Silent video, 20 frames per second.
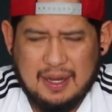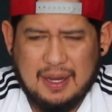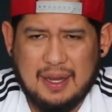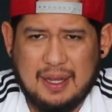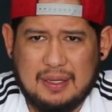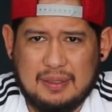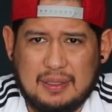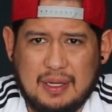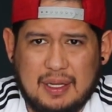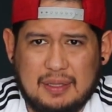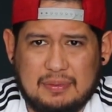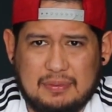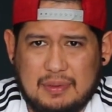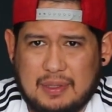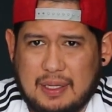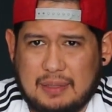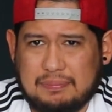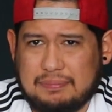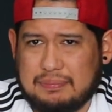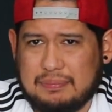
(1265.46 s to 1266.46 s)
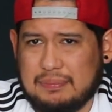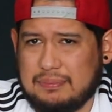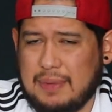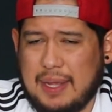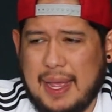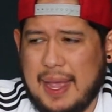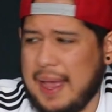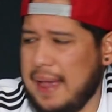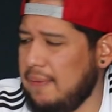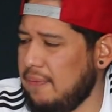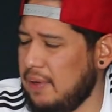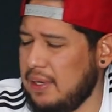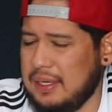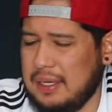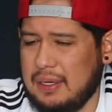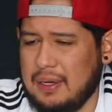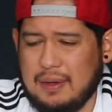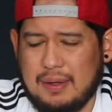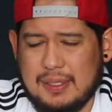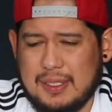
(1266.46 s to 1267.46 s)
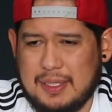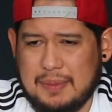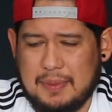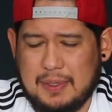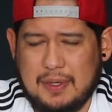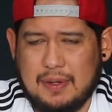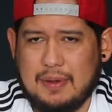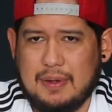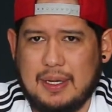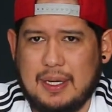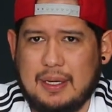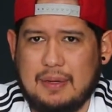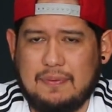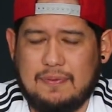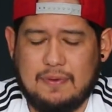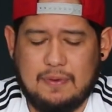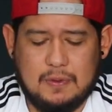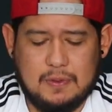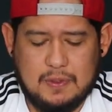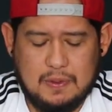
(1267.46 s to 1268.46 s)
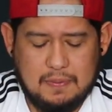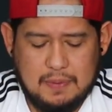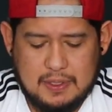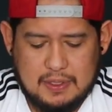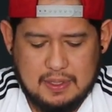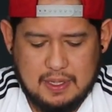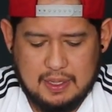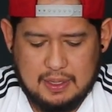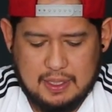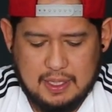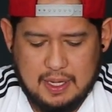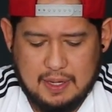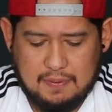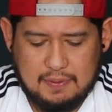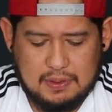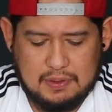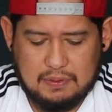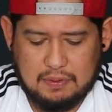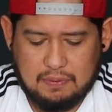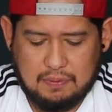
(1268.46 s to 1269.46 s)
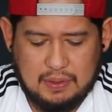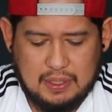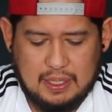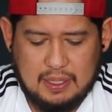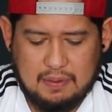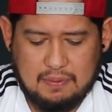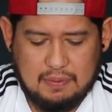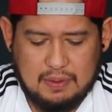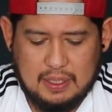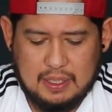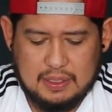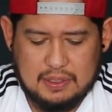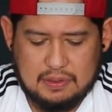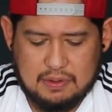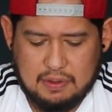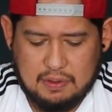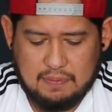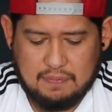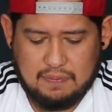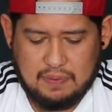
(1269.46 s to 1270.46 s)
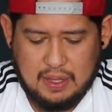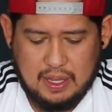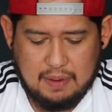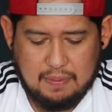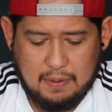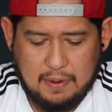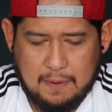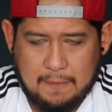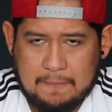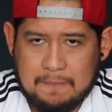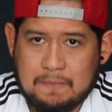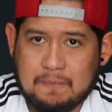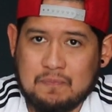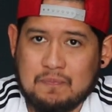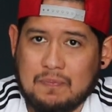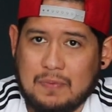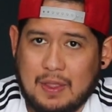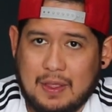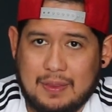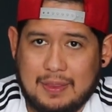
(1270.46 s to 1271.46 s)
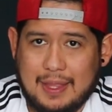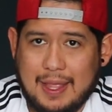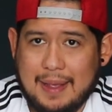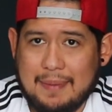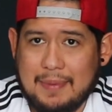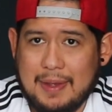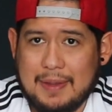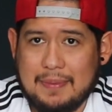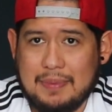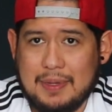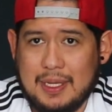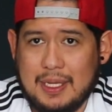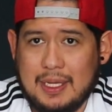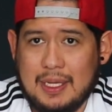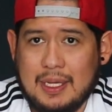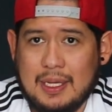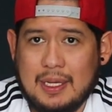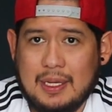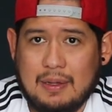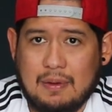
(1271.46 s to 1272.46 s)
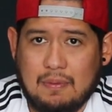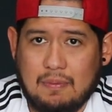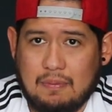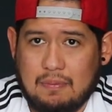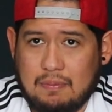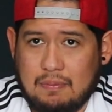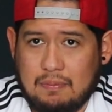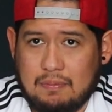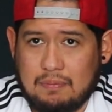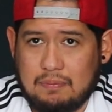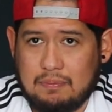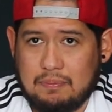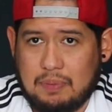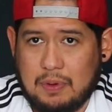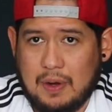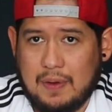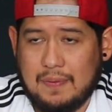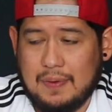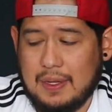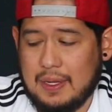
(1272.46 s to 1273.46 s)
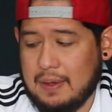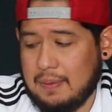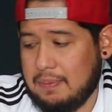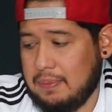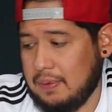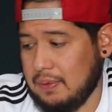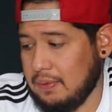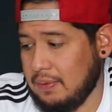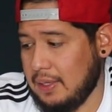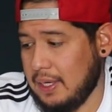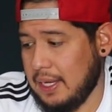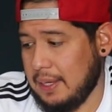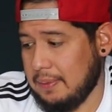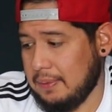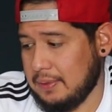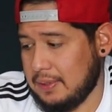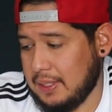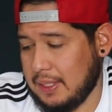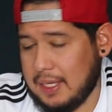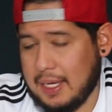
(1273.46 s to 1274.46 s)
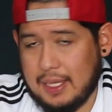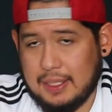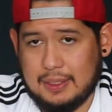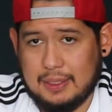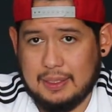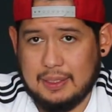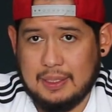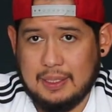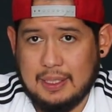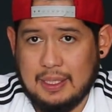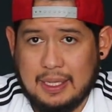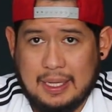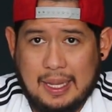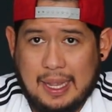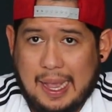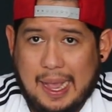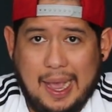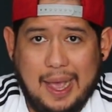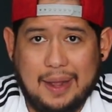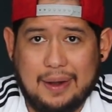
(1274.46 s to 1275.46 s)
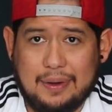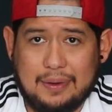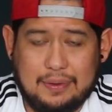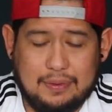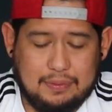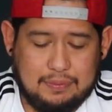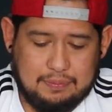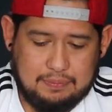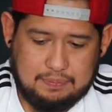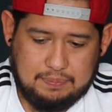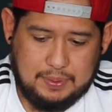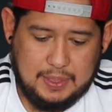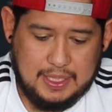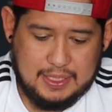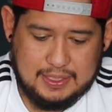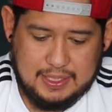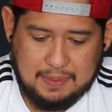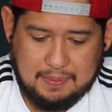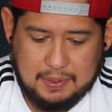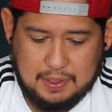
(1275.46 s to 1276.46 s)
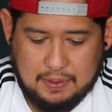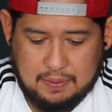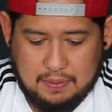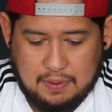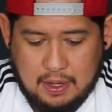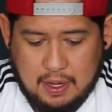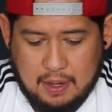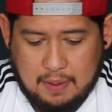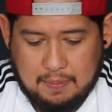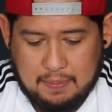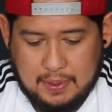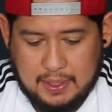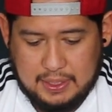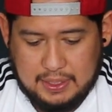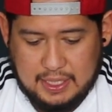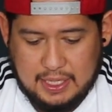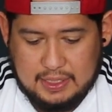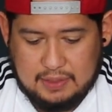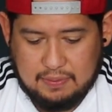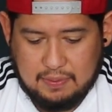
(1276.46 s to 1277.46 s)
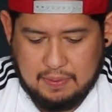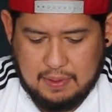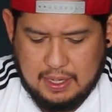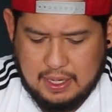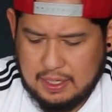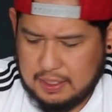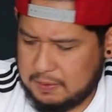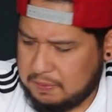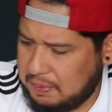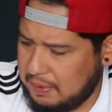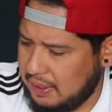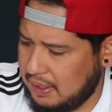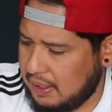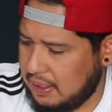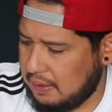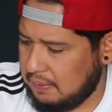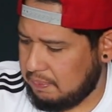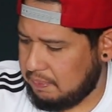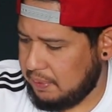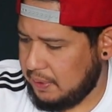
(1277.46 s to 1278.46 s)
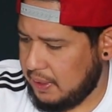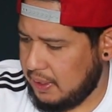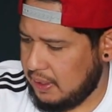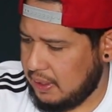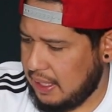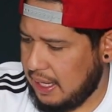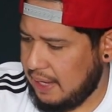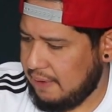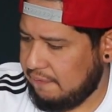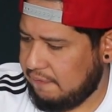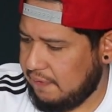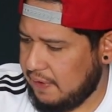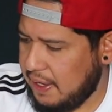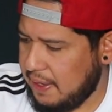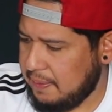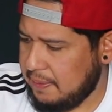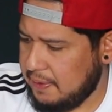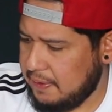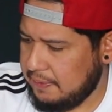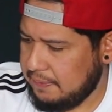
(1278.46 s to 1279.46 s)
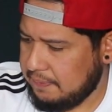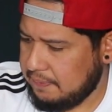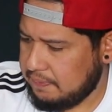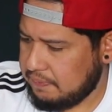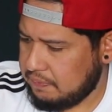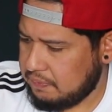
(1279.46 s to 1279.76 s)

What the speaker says: I had one a long time ago, and for some reason I thought it was really, really strong flavor, and that might be probably a blue label Tecate. I don't know. Please let me know. But this one right here is pretty light flavor.